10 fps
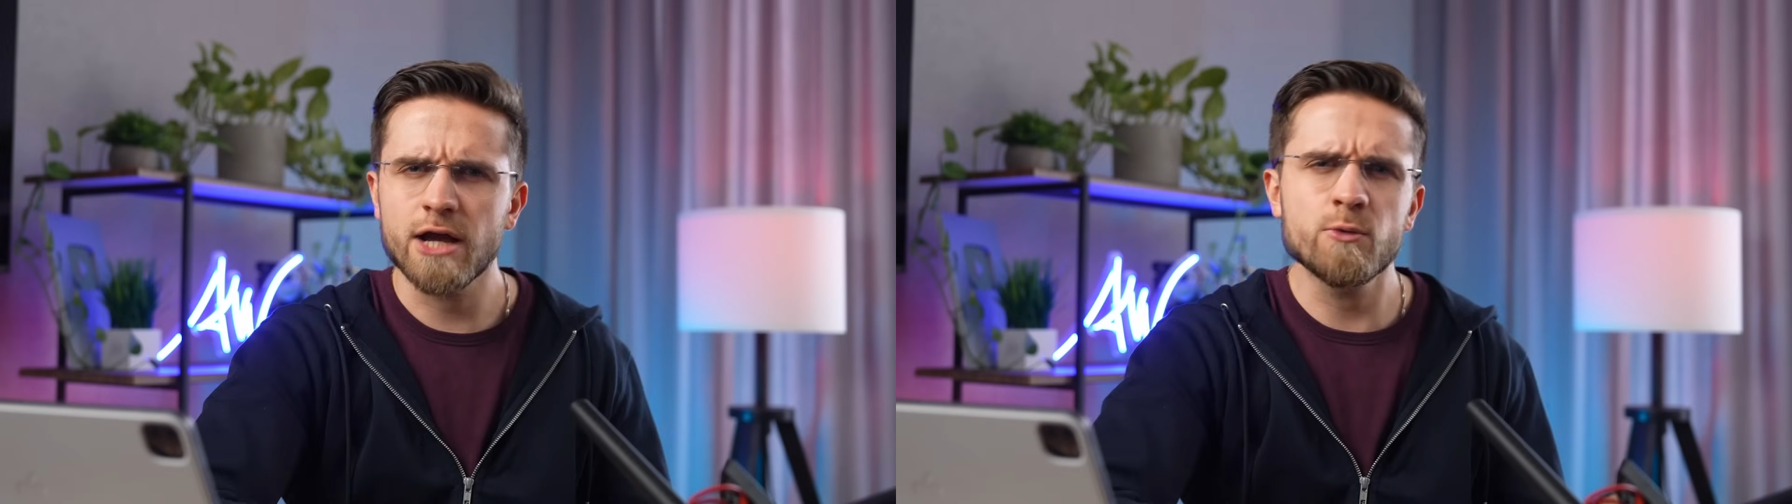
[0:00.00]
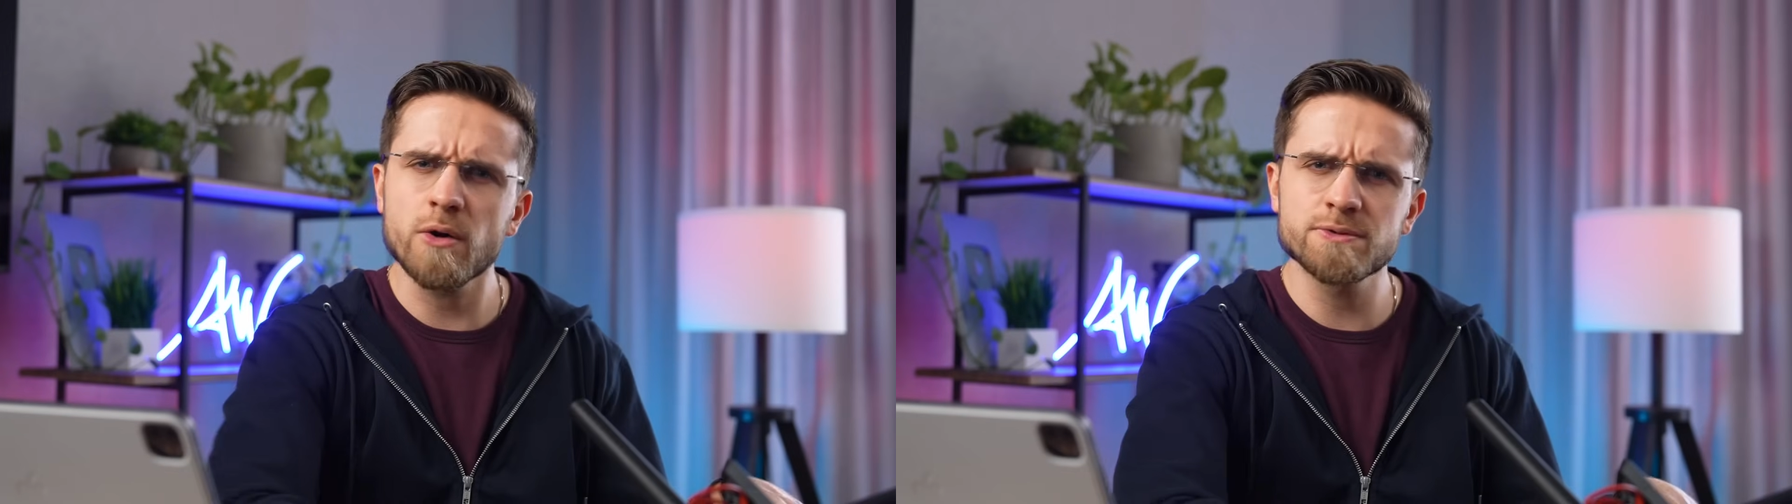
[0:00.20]

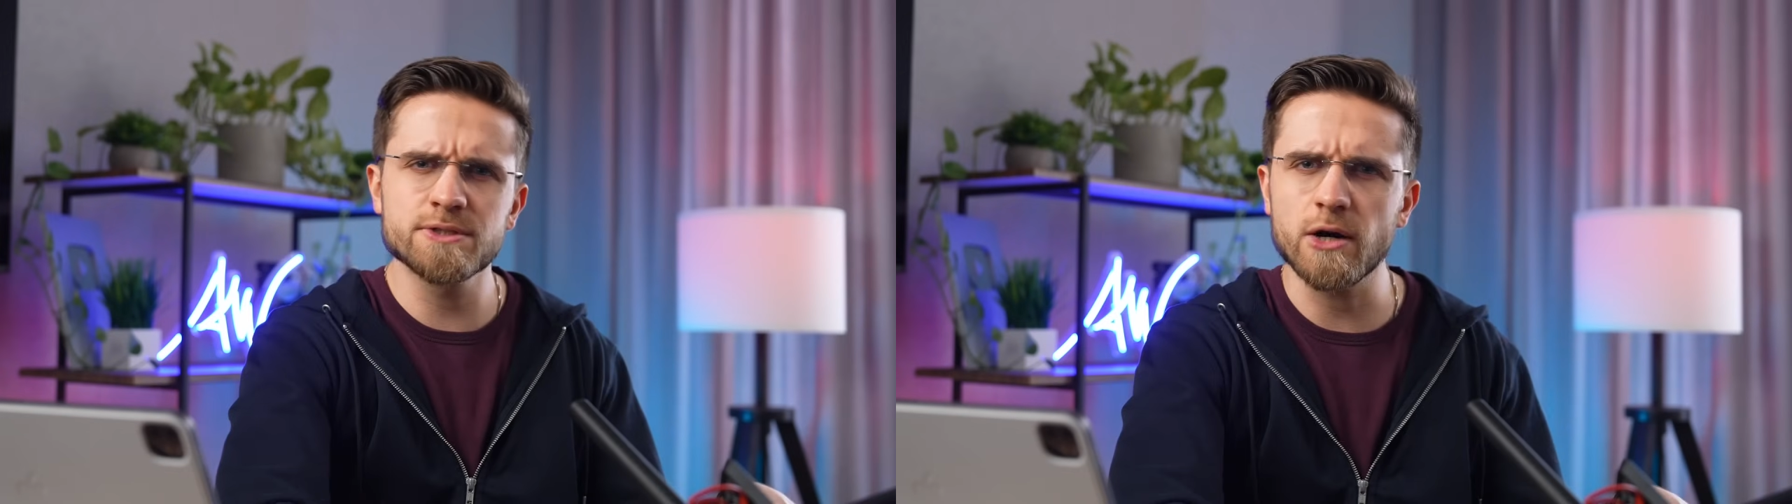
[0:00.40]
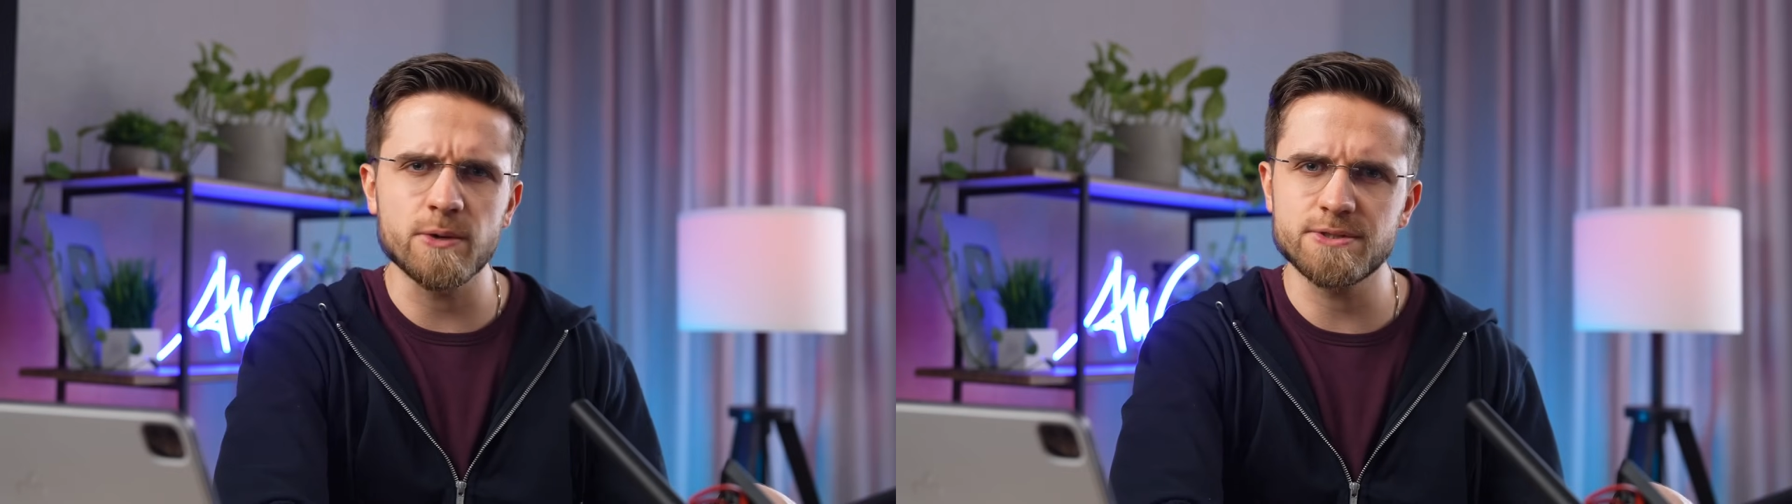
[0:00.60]
I won't
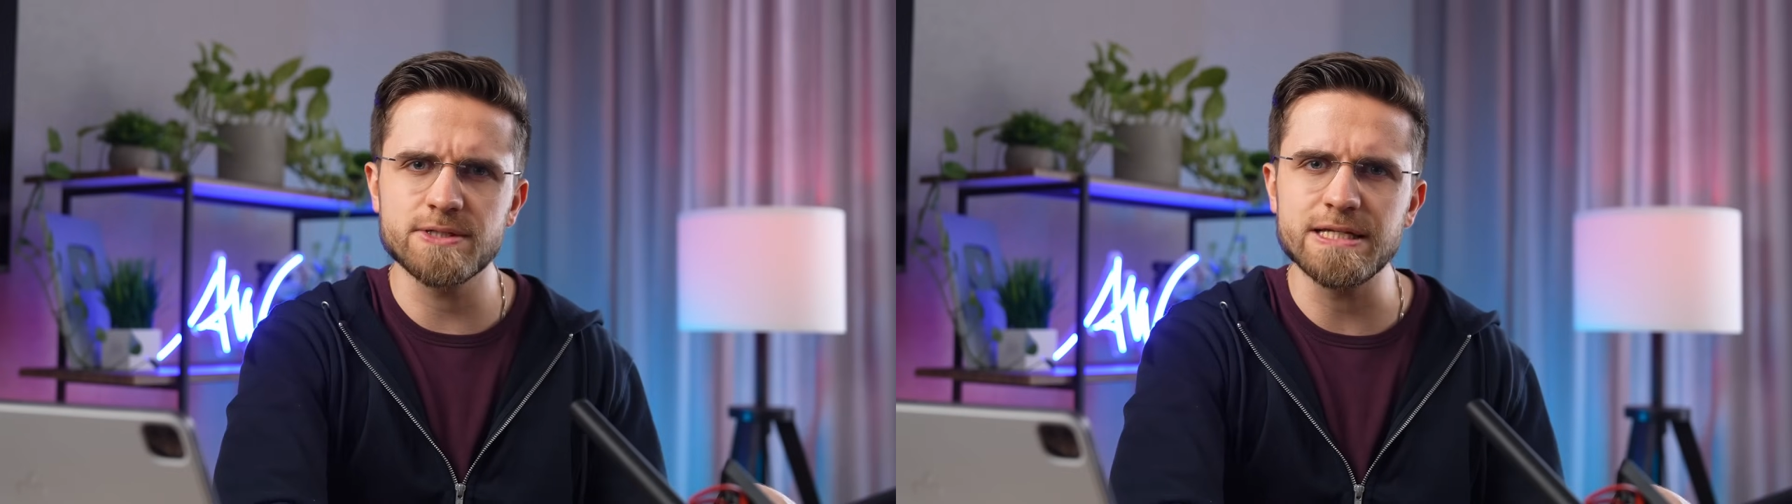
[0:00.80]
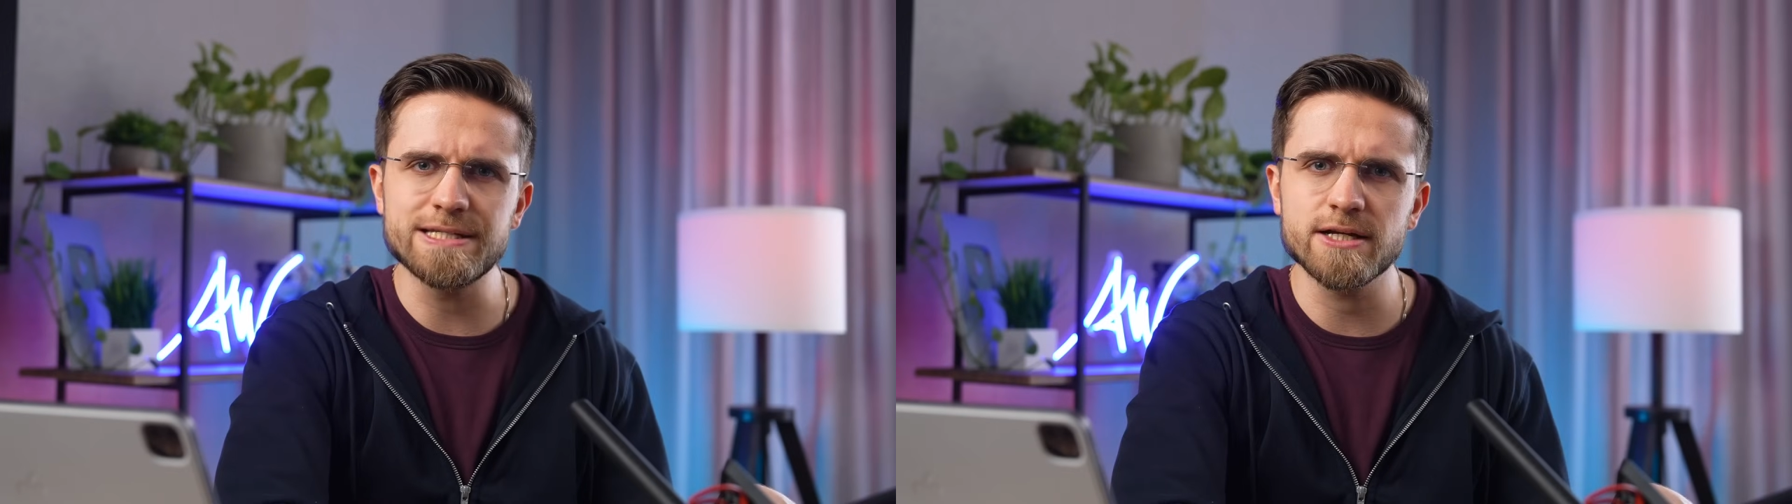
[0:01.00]
go into
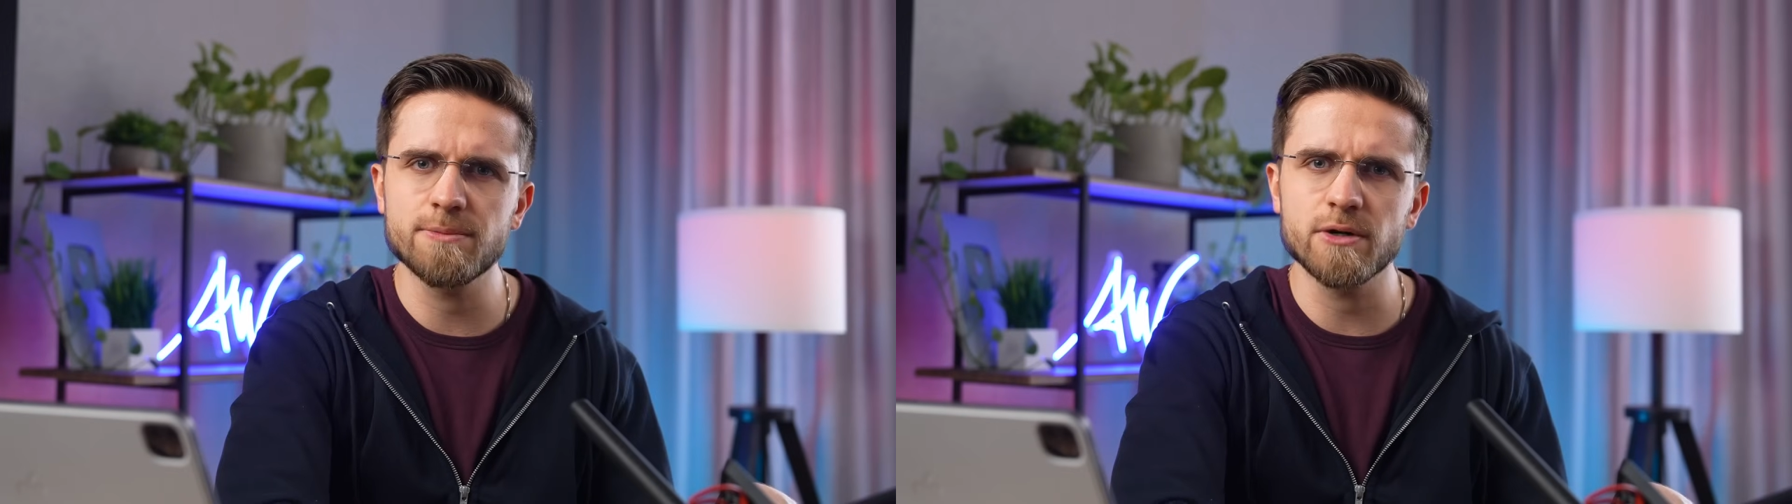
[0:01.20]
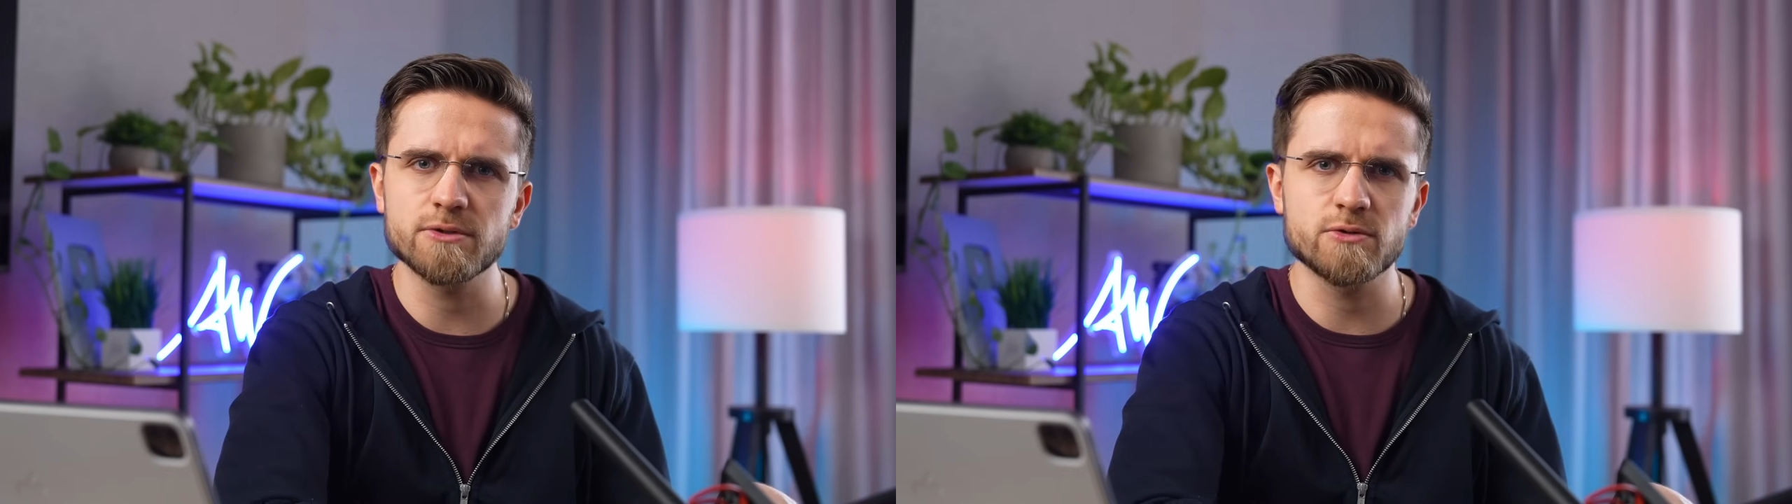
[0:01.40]
detail
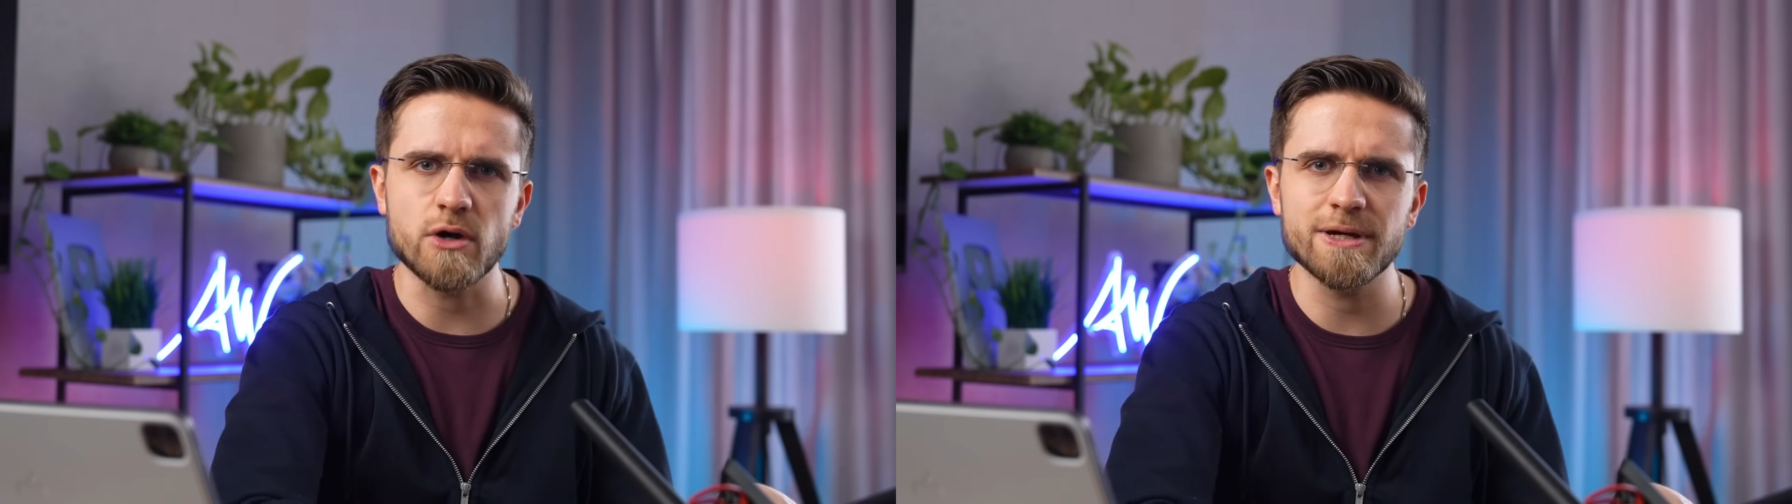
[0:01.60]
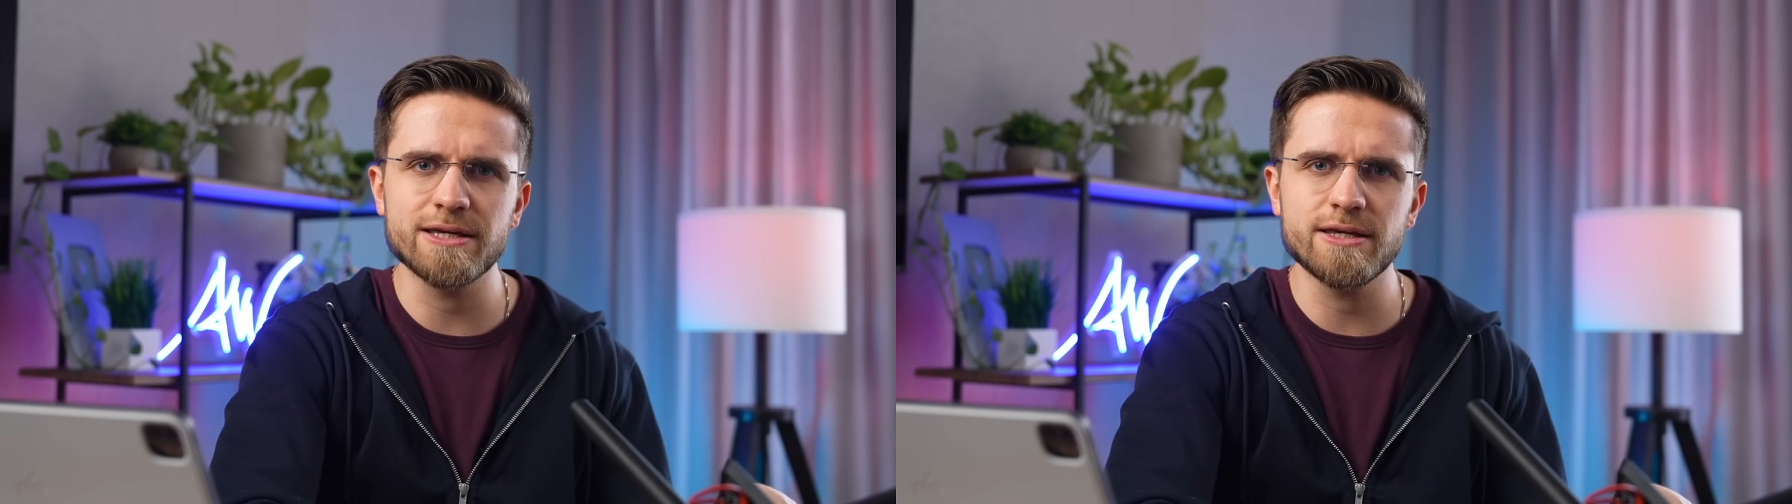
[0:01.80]
about chroma